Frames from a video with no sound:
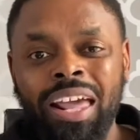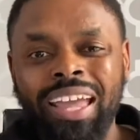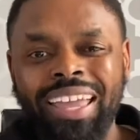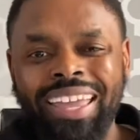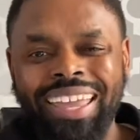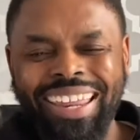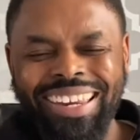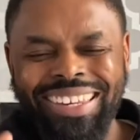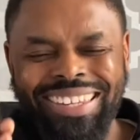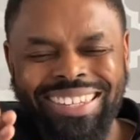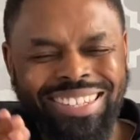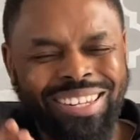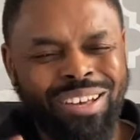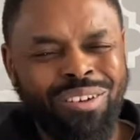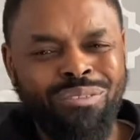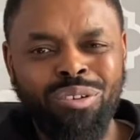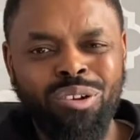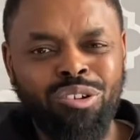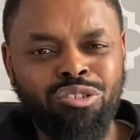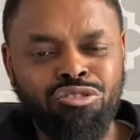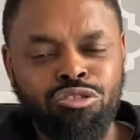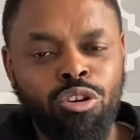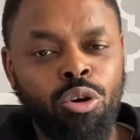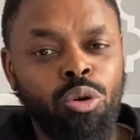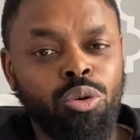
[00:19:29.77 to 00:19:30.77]
It's
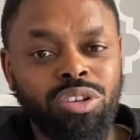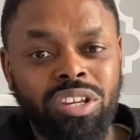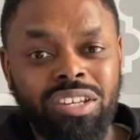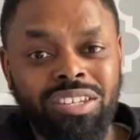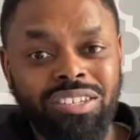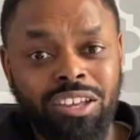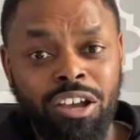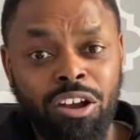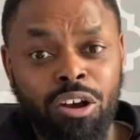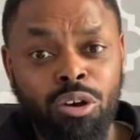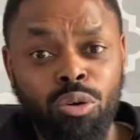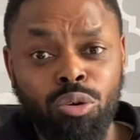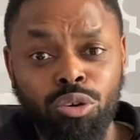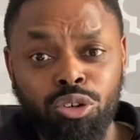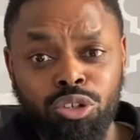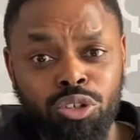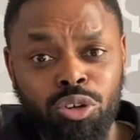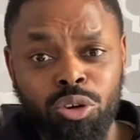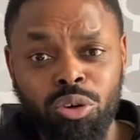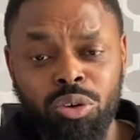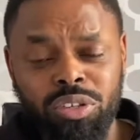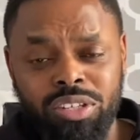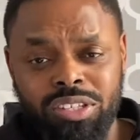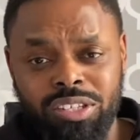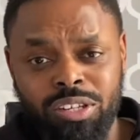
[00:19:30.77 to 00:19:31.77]
self-control to tell
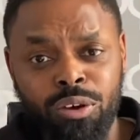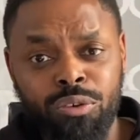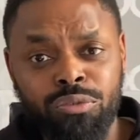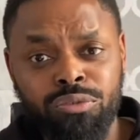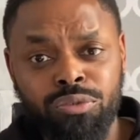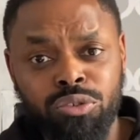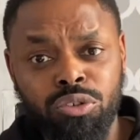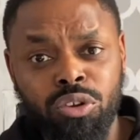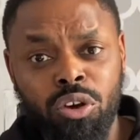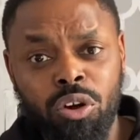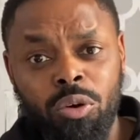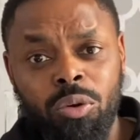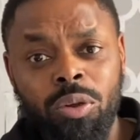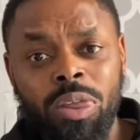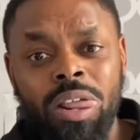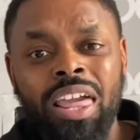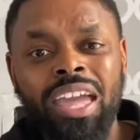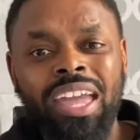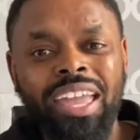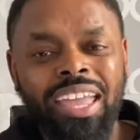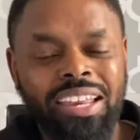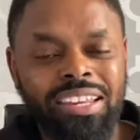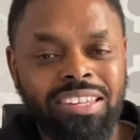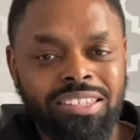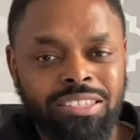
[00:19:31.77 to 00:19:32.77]
yourself no.
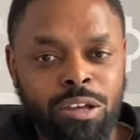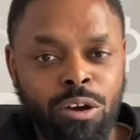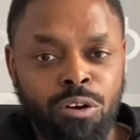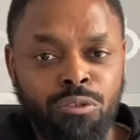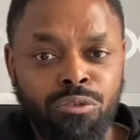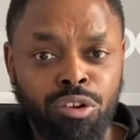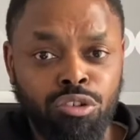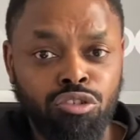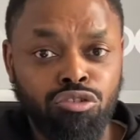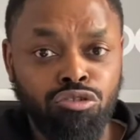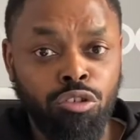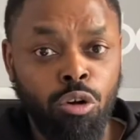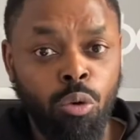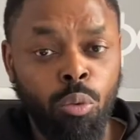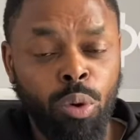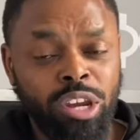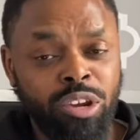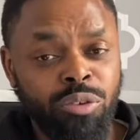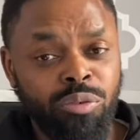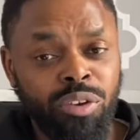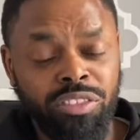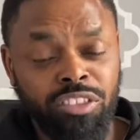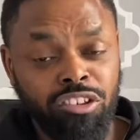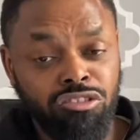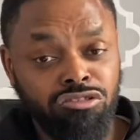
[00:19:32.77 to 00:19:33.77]
It's self-control when you're
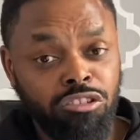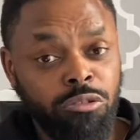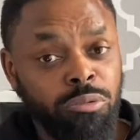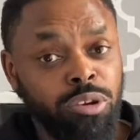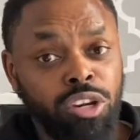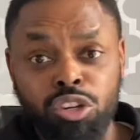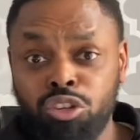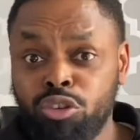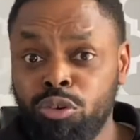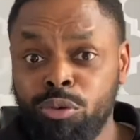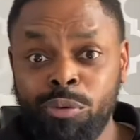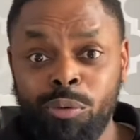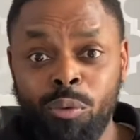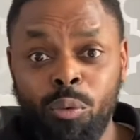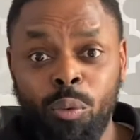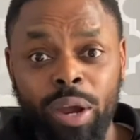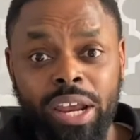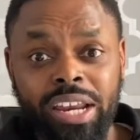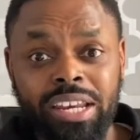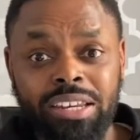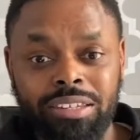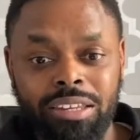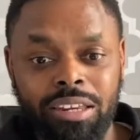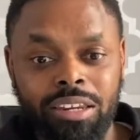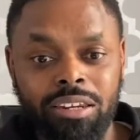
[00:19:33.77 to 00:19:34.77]
at the gym and you're doing
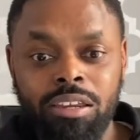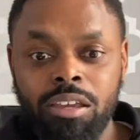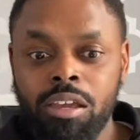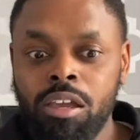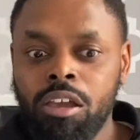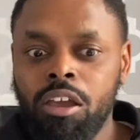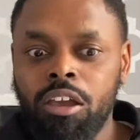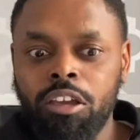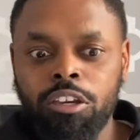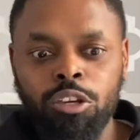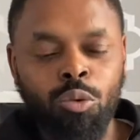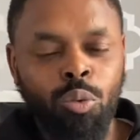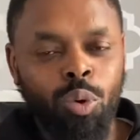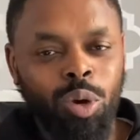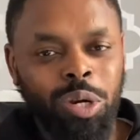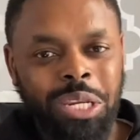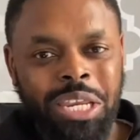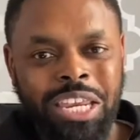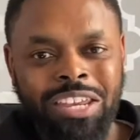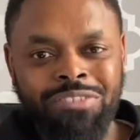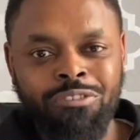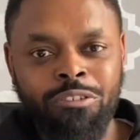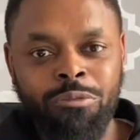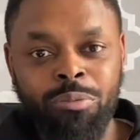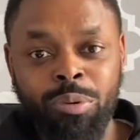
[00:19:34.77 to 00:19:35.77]
weights and you want to
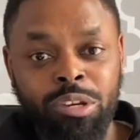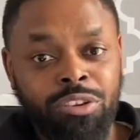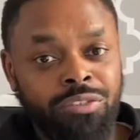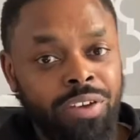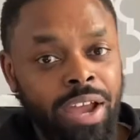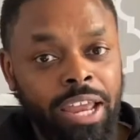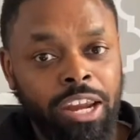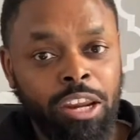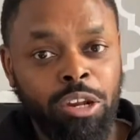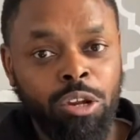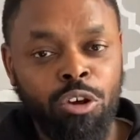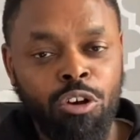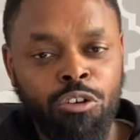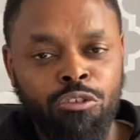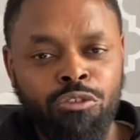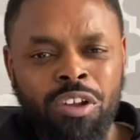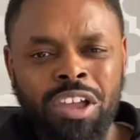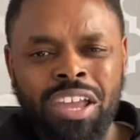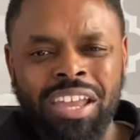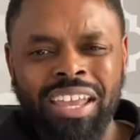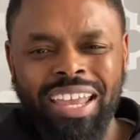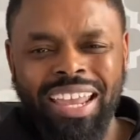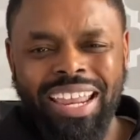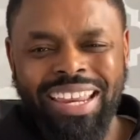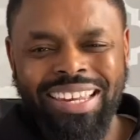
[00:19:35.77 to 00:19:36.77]
give up when you've had enough.
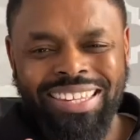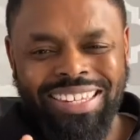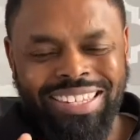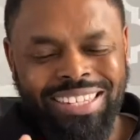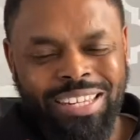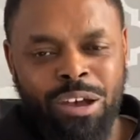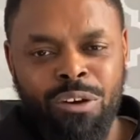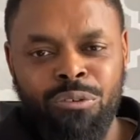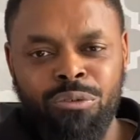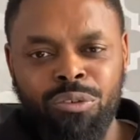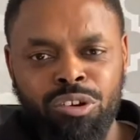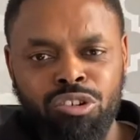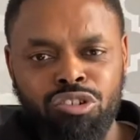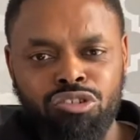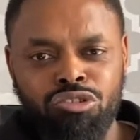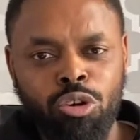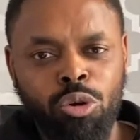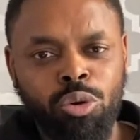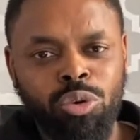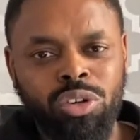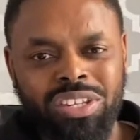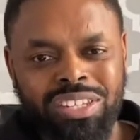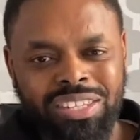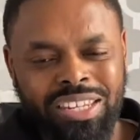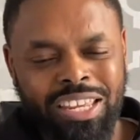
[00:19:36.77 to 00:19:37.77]
It's self-control
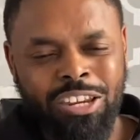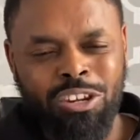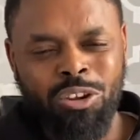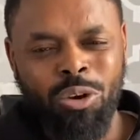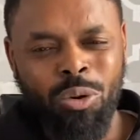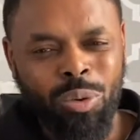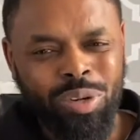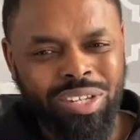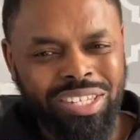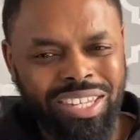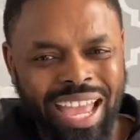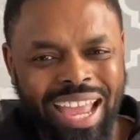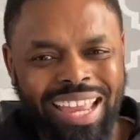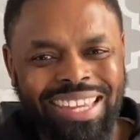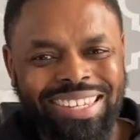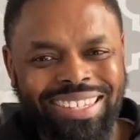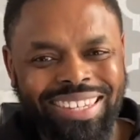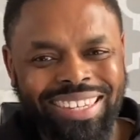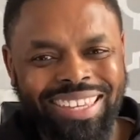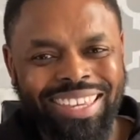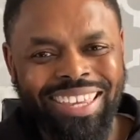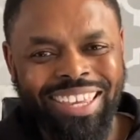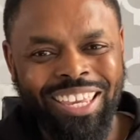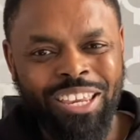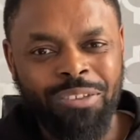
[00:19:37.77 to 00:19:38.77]
to say no and to
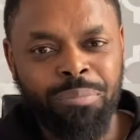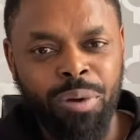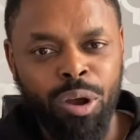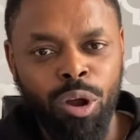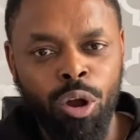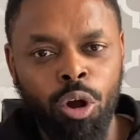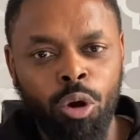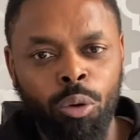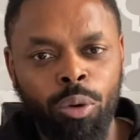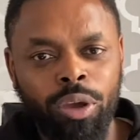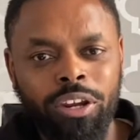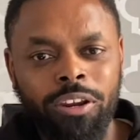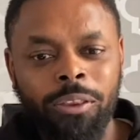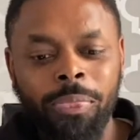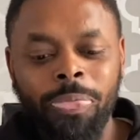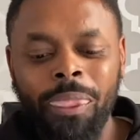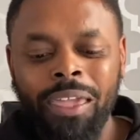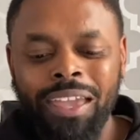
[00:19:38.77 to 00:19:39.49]
keep on going.